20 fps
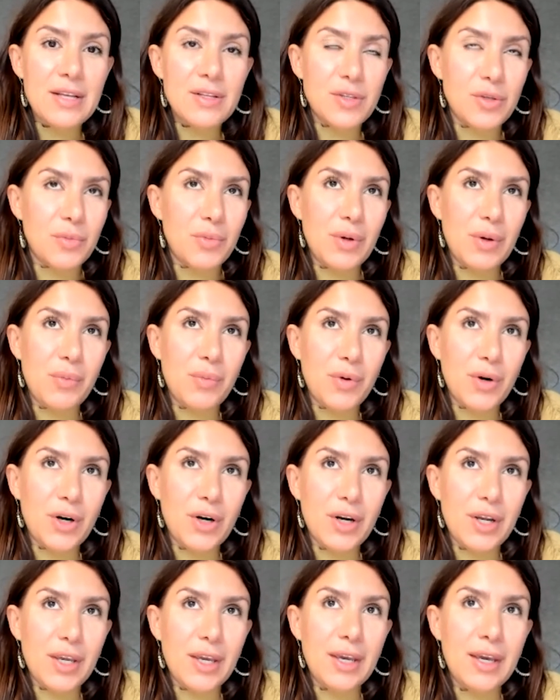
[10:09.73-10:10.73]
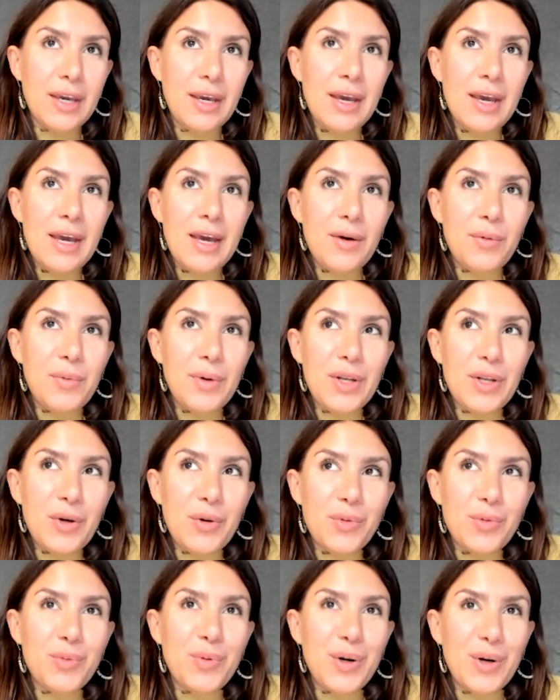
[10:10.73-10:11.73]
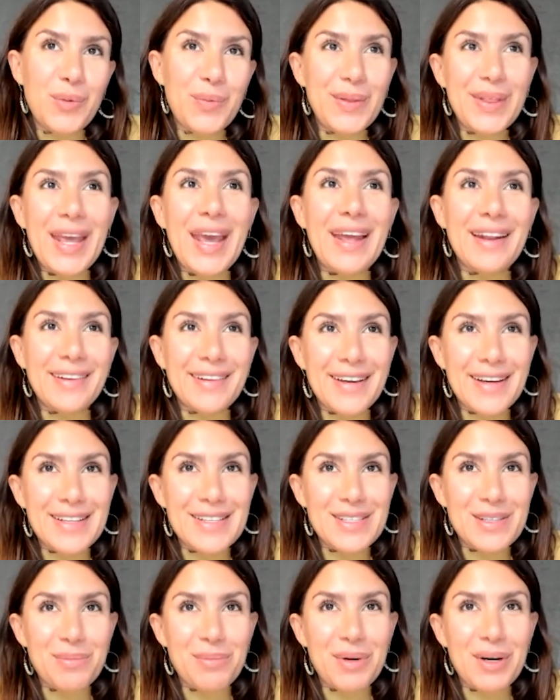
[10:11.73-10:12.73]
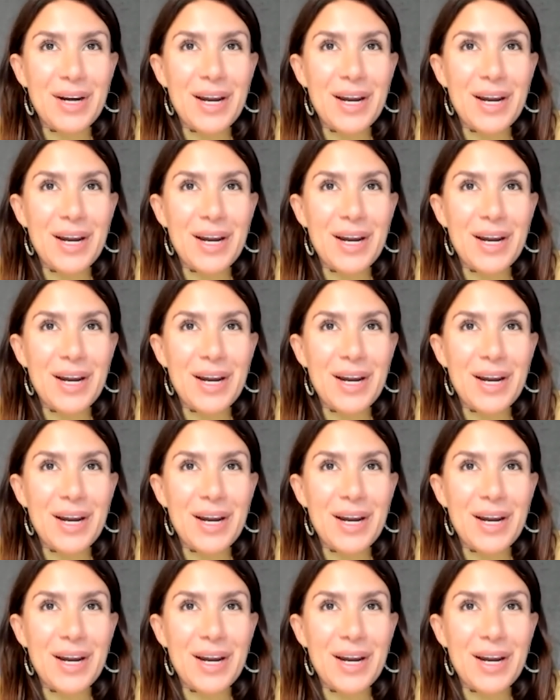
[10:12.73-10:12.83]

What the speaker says: So we work, we don't work with the end customer,